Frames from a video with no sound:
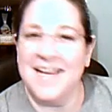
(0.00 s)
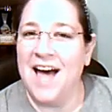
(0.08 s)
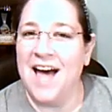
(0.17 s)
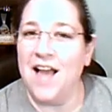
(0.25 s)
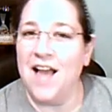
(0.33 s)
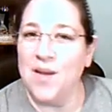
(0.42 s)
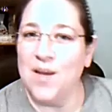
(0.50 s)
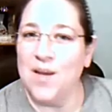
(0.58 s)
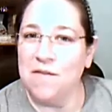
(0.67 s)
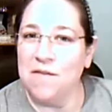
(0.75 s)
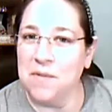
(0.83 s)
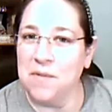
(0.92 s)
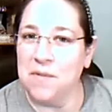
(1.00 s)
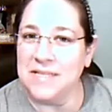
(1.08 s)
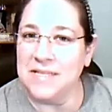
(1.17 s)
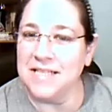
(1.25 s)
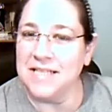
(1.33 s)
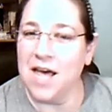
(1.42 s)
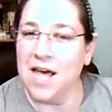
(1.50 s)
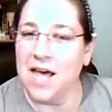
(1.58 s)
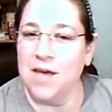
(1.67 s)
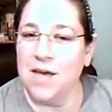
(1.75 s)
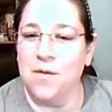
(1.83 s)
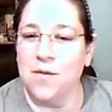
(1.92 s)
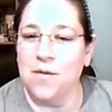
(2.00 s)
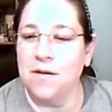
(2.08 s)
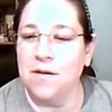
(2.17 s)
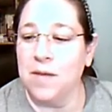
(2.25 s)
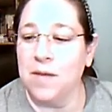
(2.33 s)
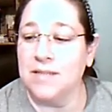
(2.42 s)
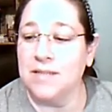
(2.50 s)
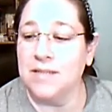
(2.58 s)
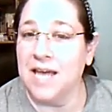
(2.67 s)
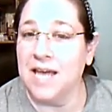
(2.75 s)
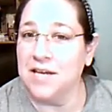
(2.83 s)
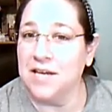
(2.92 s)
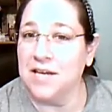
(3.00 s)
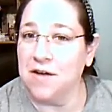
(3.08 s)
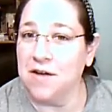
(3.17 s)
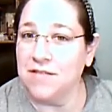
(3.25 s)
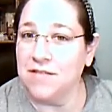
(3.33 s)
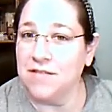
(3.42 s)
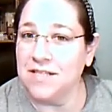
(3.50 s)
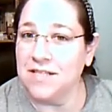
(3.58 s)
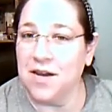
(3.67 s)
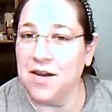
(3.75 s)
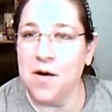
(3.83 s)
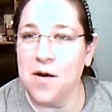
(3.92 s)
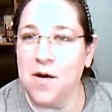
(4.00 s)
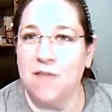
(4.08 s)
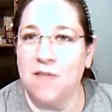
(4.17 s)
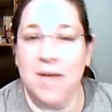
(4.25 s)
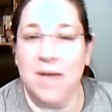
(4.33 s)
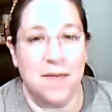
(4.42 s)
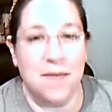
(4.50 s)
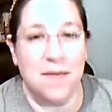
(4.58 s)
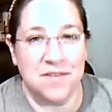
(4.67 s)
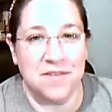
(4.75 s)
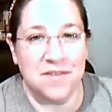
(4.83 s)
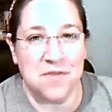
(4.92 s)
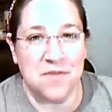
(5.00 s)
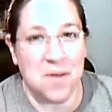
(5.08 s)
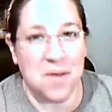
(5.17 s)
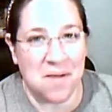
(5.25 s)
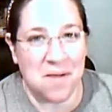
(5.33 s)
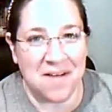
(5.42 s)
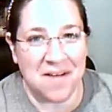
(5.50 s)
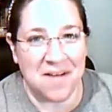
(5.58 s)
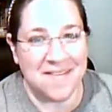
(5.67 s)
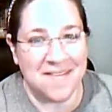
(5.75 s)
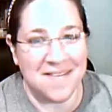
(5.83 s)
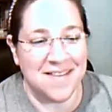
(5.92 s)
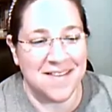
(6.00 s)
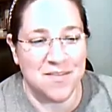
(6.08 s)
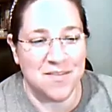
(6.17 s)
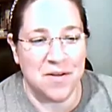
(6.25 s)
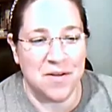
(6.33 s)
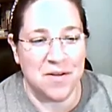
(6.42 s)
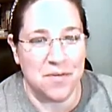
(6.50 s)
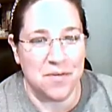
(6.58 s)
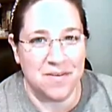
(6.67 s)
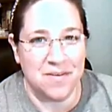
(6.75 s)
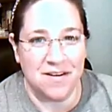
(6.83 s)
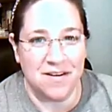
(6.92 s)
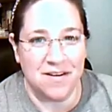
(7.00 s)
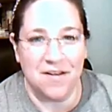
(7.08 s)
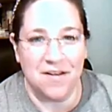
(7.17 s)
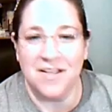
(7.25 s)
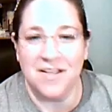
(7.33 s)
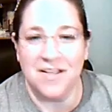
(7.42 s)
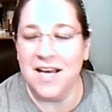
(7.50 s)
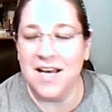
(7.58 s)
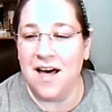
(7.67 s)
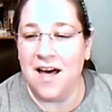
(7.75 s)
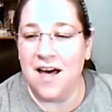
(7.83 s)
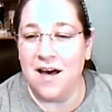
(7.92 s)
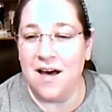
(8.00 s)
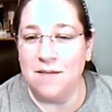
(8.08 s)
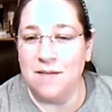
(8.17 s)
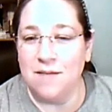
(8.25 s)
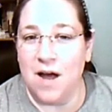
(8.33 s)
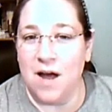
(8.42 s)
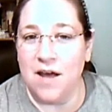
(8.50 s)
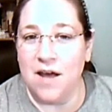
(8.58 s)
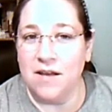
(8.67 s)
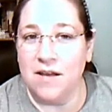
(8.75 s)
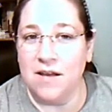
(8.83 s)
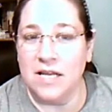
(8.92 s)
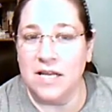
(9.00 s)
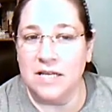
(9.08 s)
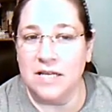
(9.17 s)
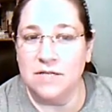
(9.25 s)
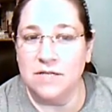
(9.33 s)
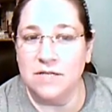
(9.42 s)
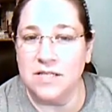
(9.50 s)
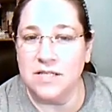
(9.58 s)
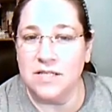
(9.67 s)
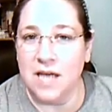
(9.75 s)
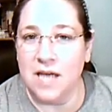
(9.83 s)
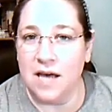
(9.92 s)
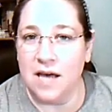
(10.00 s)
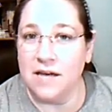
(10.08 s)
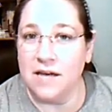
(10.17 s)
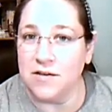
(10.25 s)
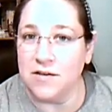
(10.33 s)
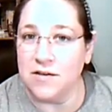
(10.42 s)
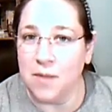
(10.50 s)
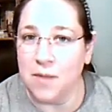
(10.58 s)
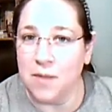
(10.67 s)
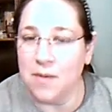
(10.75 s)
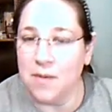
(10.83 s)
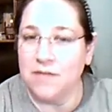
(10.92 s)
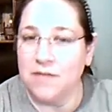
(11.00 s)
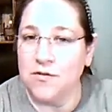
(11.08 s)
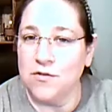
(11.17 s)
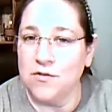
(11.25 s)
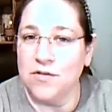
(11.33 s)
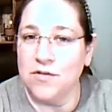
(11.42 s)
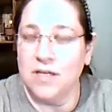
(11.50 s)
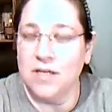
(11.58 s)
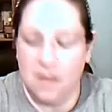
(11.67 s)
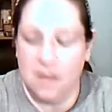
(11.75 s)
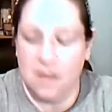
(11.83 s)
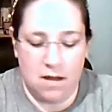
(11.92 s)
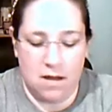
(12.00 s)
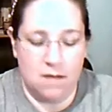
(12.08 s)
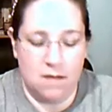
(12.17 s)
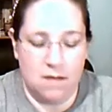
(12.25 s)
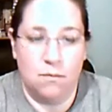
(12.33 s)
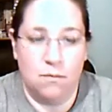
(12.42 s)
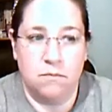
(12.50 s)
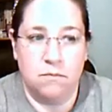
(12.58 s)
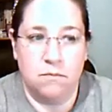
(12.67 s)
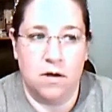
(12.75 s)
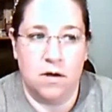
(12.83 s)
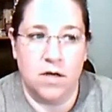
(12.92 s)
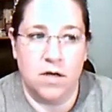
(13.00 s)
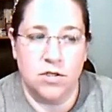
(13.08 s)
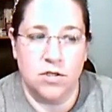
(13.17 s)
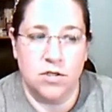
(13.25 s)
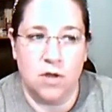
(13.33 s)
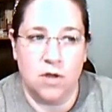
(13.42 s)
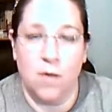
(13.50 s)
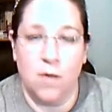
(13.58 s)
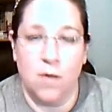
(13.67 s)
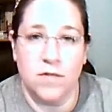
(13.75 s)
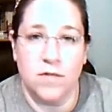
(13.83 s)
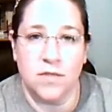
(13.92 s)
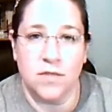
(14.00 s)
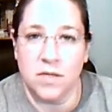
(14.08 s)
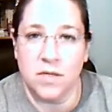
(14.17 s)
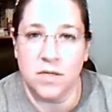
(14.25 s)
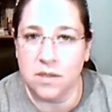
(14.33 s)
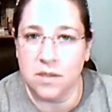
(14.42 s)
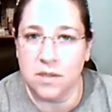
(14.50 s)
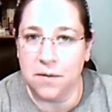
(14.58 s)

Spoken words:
Hello everyone, and welcome back to Handicrafted. I know I've been absent for quite a while. Things have been a little busy here. I recently had gastric bypass surgery, almost 6 weeks ago.